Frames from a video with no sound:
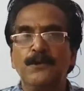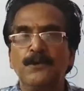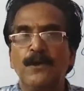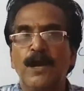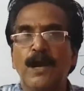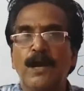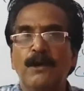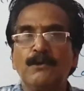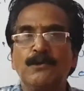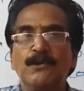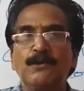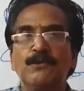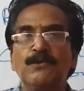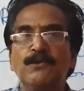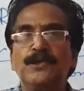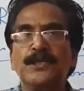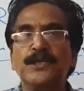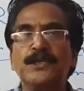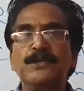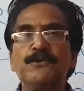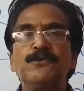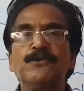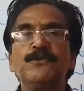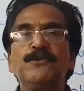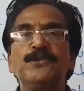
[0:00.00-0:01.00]
you have
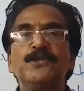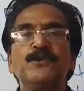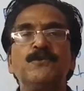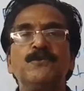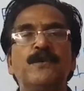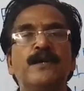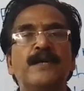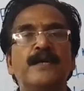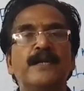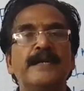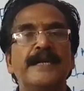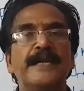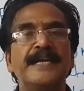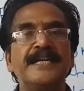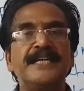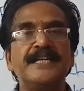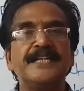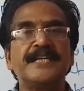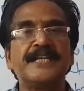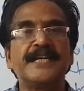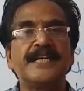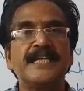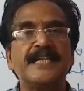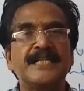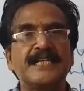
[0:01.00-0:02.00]
to give your
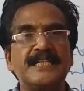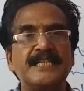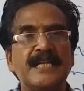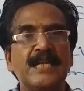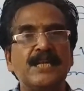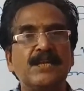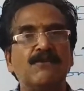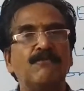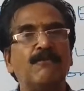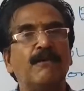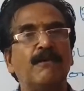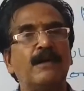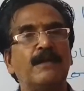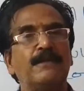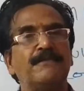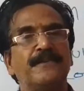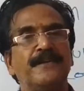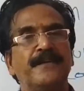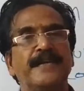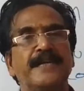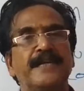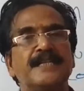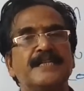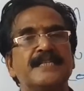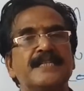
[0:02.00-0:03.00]
educational
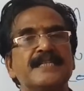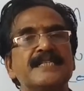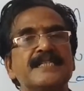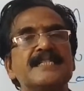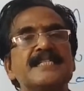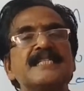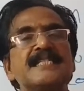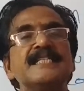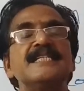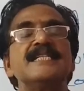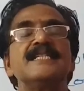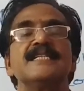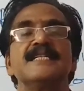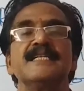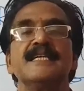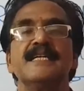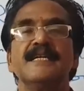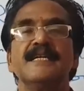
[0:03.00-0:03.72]
qualifications